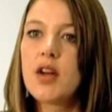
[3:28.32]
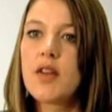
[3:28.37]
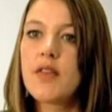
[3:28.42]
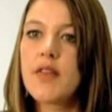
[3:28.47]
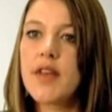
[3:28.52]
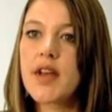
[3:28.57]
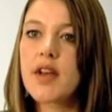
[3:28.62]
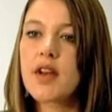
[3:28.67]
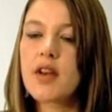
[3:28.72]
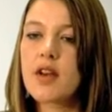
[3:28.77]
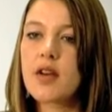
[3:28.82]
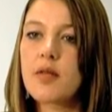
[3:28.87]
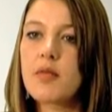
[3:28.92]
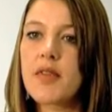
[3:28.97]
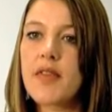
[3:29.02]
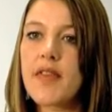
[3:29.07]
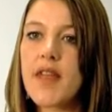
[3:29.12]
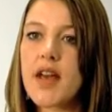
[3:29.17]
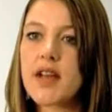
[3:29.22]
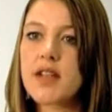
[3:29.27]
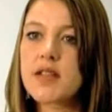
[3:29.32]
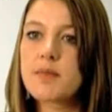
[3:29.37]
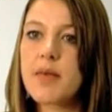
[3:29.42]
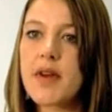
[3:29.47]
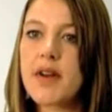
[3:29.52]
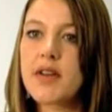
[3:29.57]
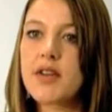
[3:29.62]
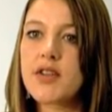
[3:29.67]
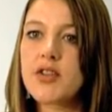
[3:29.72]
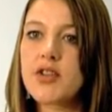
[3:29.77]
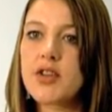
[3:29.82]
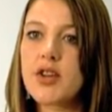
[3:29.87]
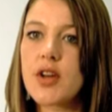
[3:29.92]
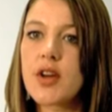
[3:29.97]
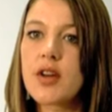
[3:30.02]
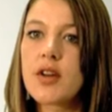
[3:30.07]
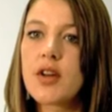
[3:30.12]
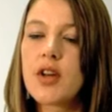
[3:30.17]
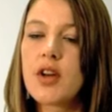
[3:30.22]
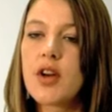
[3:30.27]
the income and the
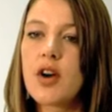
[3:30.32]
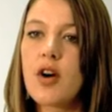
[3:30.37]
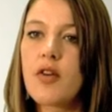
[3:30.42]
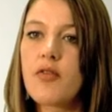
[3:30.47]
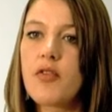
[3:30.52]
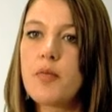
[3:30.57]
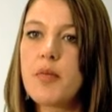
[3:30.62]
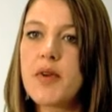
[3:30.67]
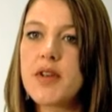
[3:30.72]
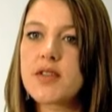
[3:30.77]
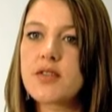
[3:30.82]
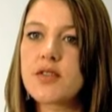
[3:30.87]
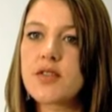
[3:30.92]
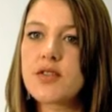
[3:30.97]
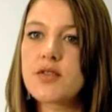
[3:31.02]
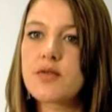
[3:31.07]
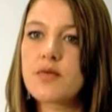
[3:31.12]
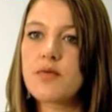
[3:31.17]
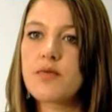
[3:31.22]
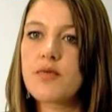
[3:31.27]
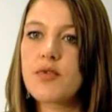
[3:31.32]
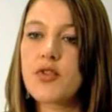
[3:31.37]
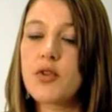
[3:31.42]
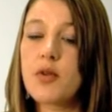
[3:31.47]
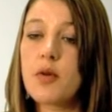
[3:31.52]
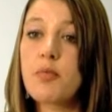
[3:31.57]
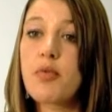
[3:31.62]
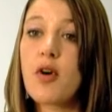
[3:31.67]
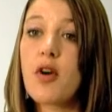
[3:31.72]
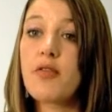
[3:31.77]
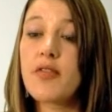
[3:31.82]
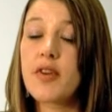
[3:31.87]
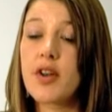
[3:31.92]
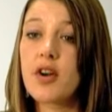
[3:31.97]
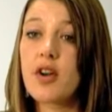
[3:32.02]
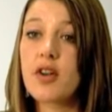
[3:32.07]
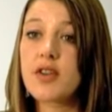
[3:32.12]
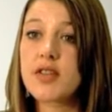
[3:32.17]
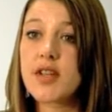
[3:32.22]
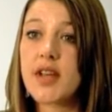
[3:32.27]
expenditure of the business through a profit
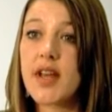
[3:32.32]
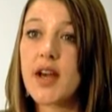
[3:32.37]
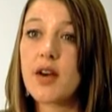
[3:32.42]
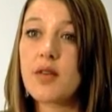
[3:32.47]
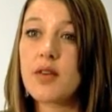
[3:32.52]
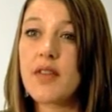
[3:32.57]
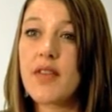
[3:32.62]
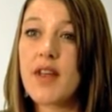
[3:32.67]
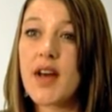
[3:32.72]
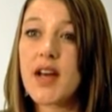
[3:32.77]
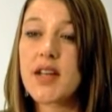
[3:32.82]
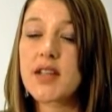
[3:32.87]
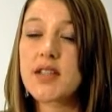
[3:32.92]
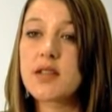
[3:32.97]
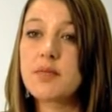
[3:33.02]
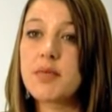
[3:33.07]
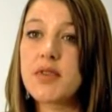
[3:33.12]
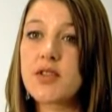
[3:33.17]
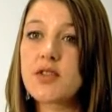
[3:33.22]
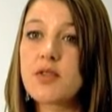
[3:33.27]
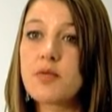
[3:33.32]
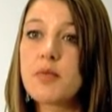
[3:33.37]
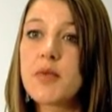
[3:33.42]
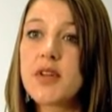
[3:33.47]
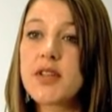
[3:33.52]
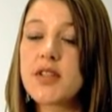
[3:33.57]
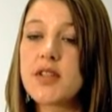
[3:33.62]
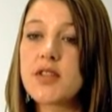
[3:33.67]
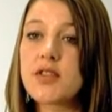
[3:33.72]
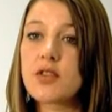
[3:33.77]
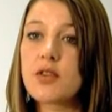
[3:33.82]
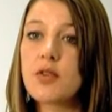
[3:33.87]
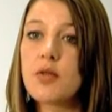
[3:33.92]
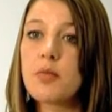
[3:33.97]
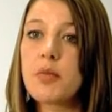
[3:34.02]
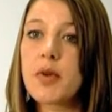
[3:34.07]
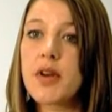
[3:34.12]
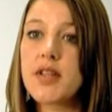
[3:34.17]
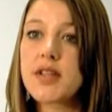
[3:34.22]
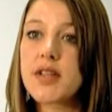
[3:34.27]
and loss account, and that has to be submitted to
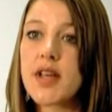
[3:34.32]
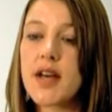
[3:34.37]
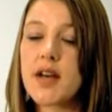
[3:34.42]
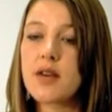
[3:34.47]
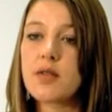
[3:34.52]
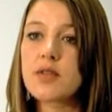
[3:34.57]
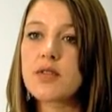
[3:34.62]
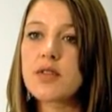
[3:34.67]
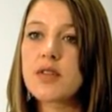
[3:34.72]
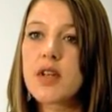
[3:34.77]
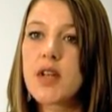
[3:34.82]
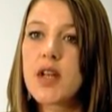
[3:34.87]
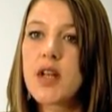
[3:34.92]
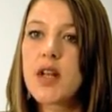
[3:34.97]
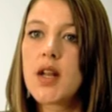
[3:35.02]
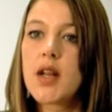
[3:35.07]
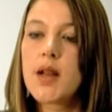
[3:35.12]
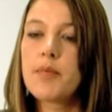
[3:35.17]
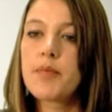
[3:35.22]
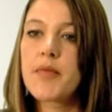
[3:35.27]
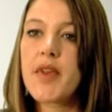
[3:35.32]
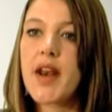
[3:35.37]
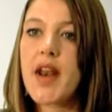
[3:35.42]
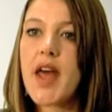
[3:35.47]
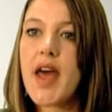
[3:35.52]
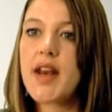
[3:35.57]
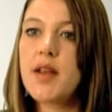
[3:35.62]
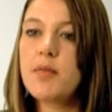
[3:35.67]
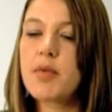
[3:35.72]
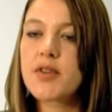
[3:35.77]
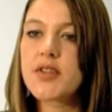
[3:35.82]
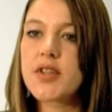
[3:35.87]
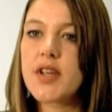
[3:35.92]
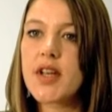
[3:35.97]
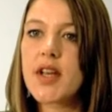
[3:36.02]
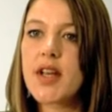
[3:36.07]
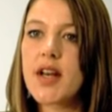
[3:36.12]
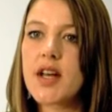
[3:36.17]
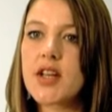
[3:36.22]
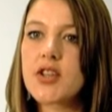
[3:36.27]
Companies House. And anybody
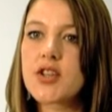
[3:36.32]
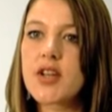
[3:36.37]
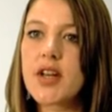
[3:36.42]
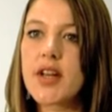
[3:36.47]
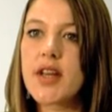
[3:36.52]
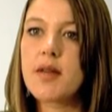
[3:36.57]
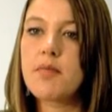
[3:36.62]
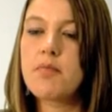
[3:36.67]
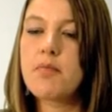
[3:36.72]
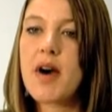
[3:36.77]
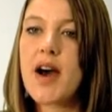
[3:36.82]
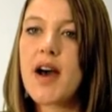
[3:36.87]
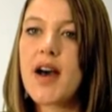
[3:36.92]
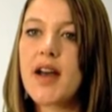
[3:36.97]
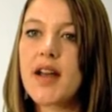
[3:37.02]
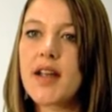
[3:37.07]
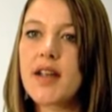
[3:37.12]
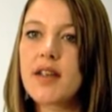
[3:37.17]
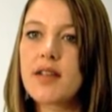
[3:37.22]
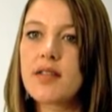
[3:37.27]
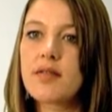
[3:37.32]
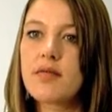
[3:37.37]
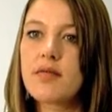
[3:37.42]
can actually buy